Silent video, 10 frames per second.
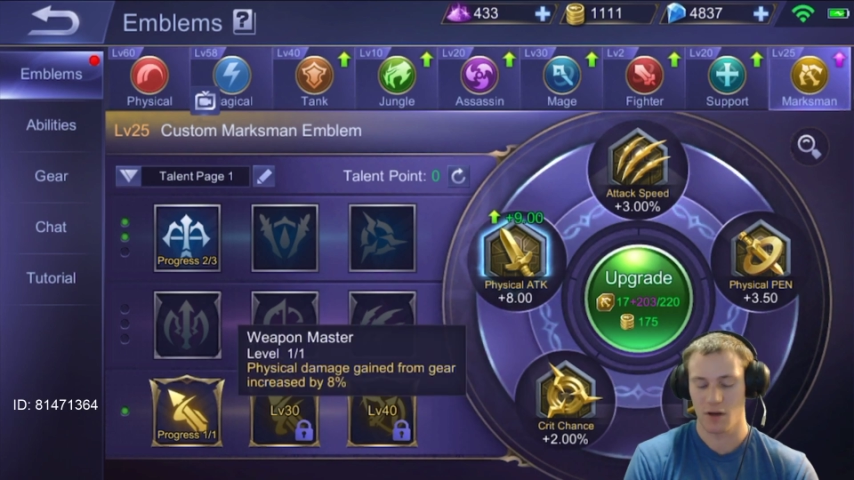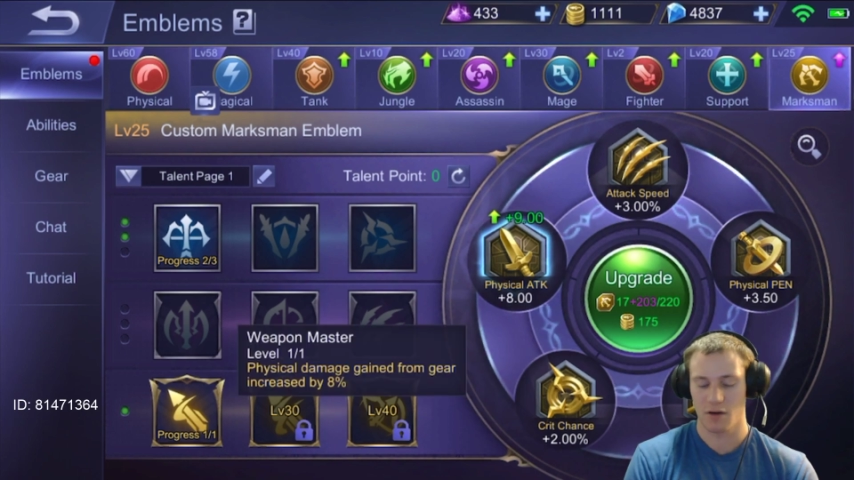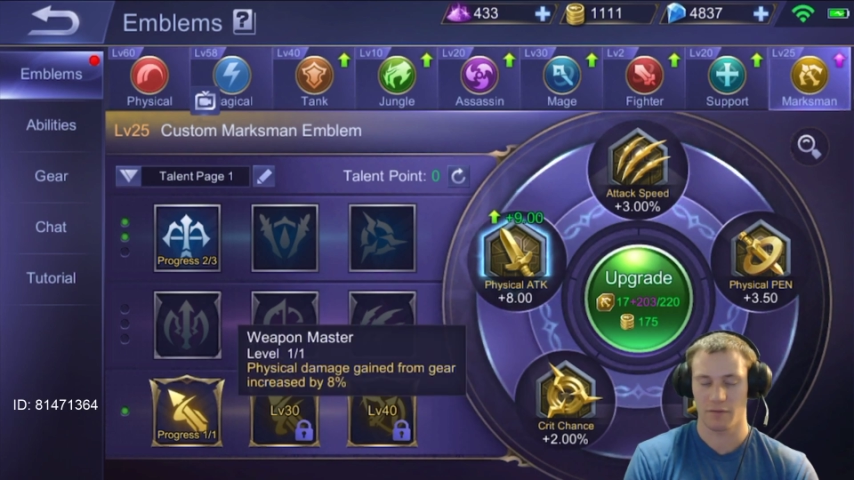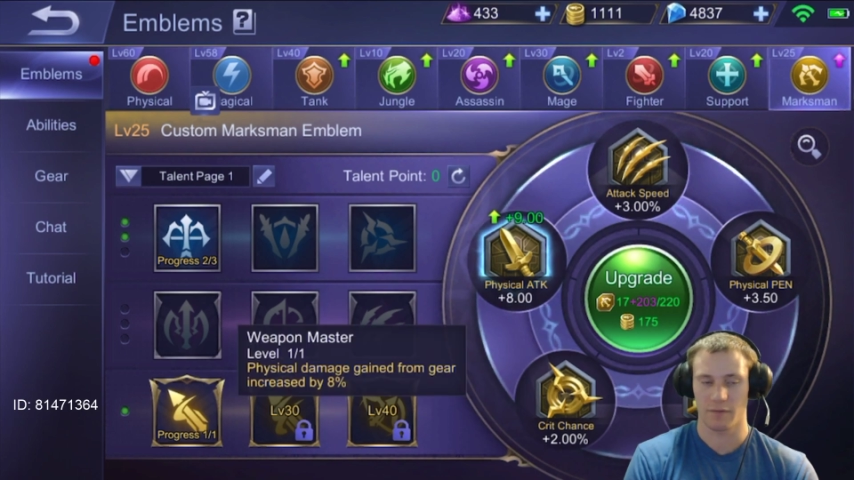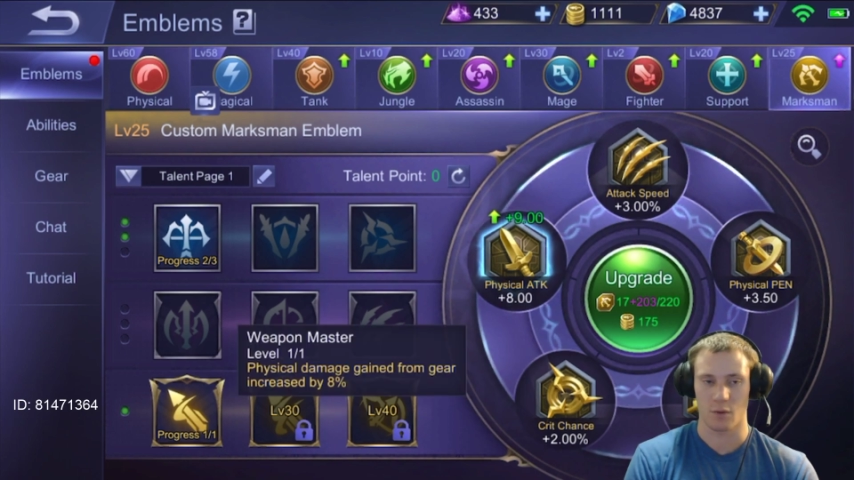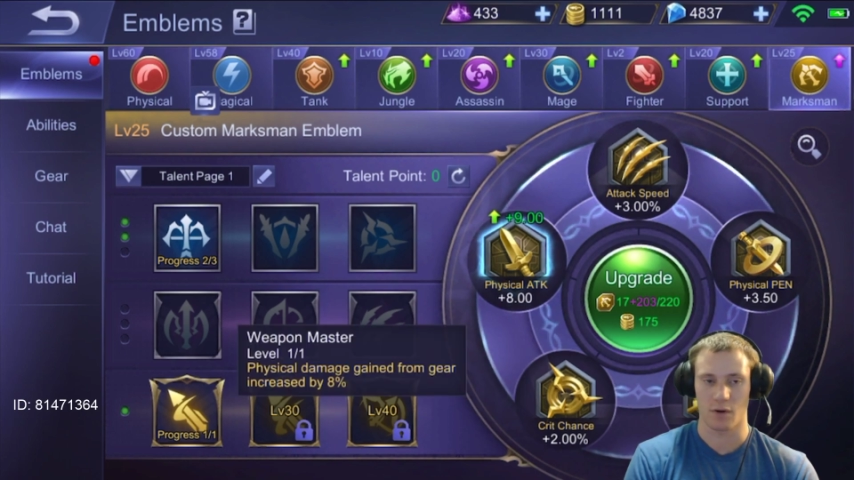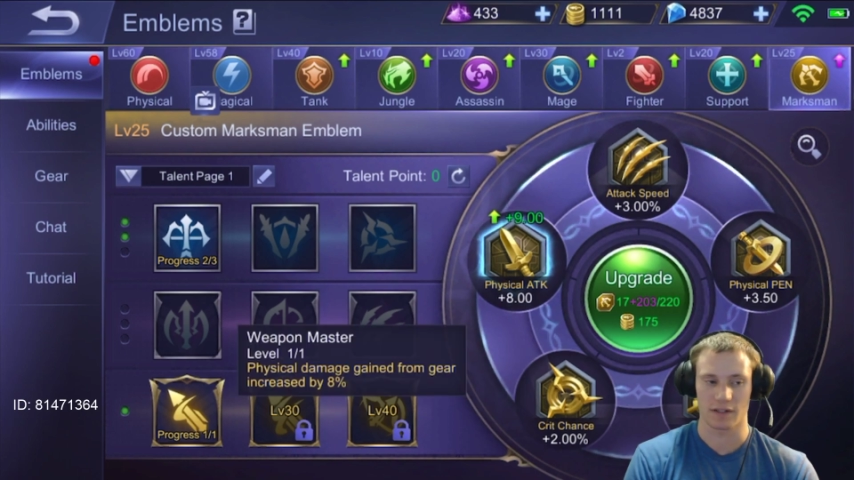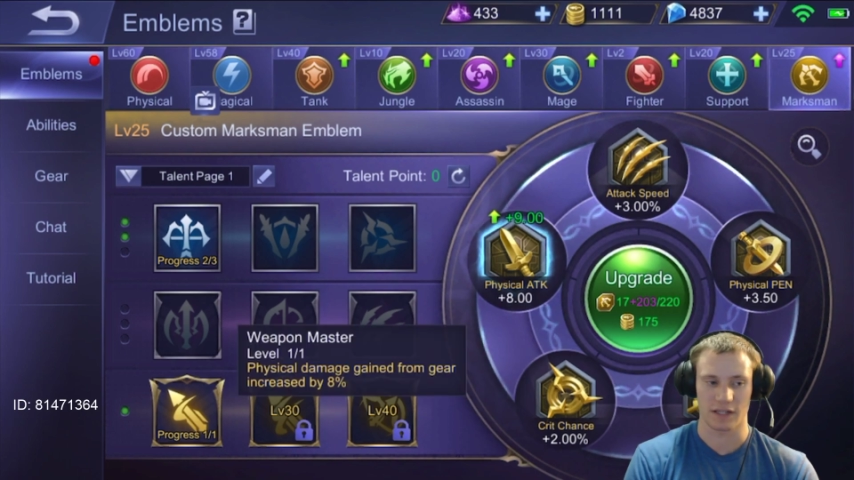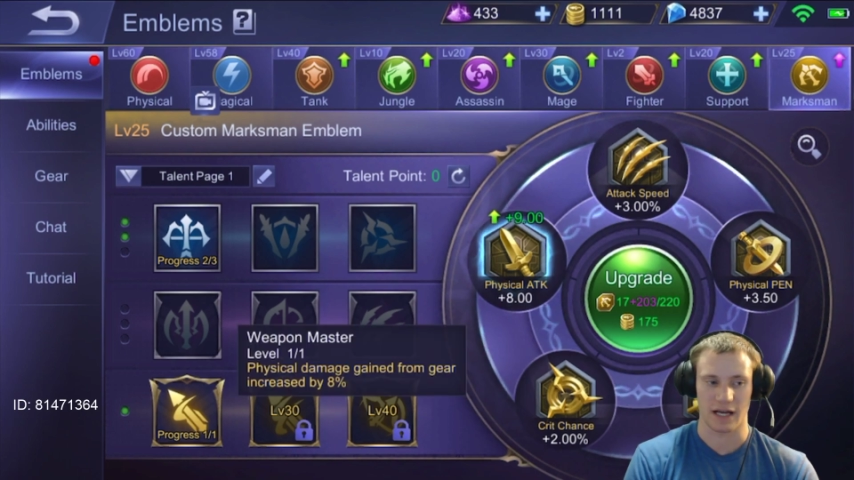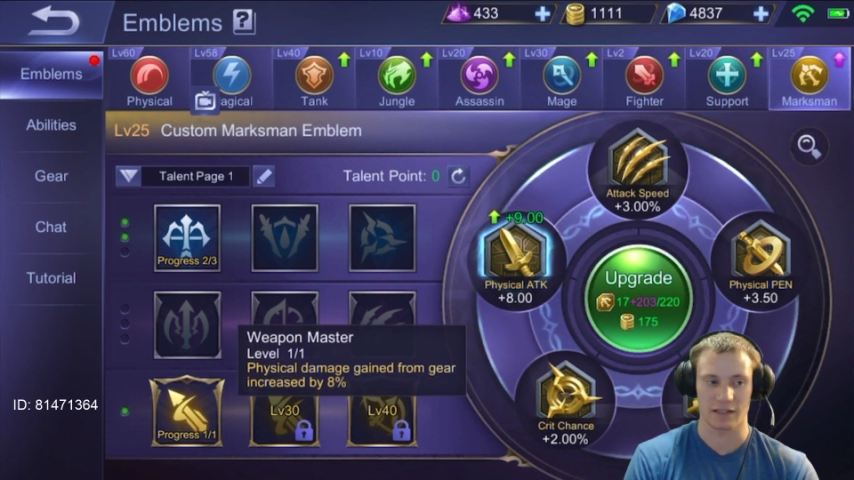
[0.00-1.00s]
for
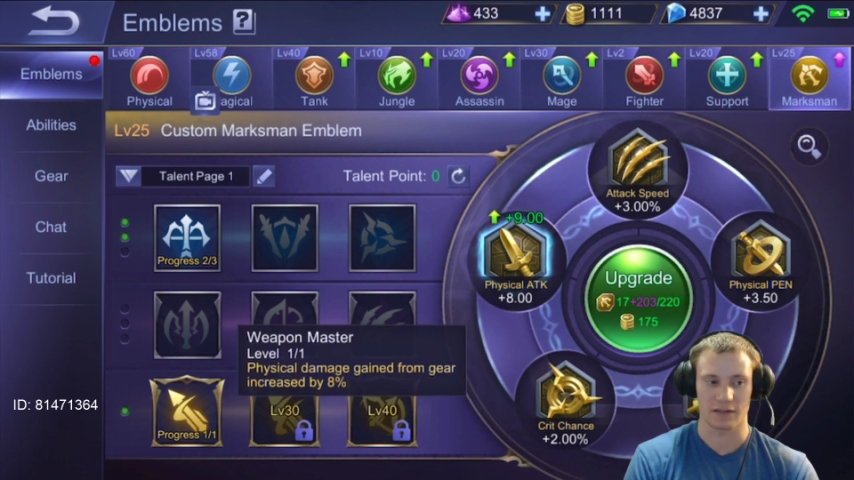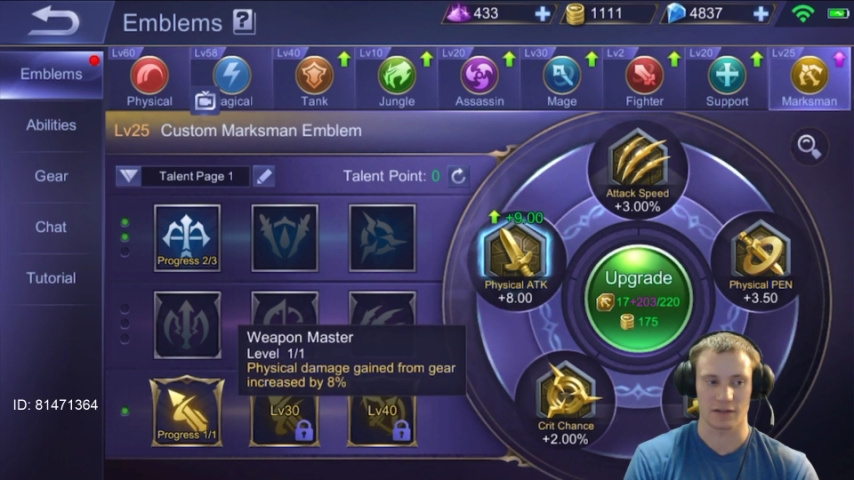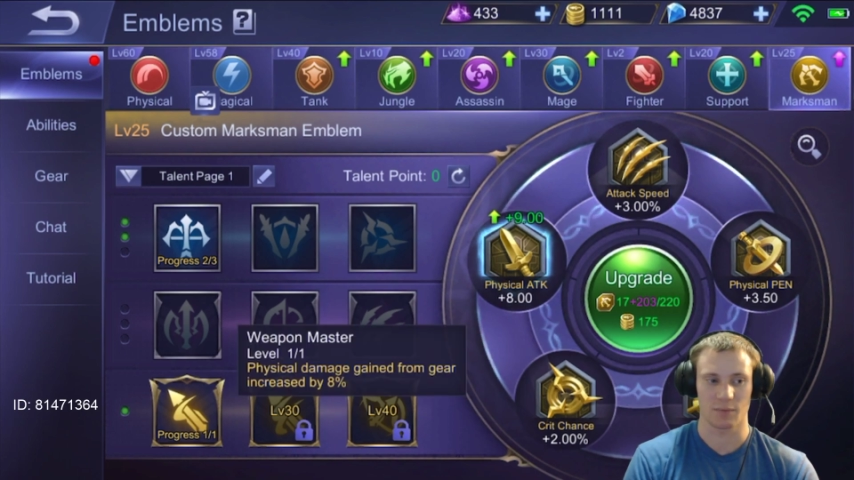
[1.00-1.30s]
assassins.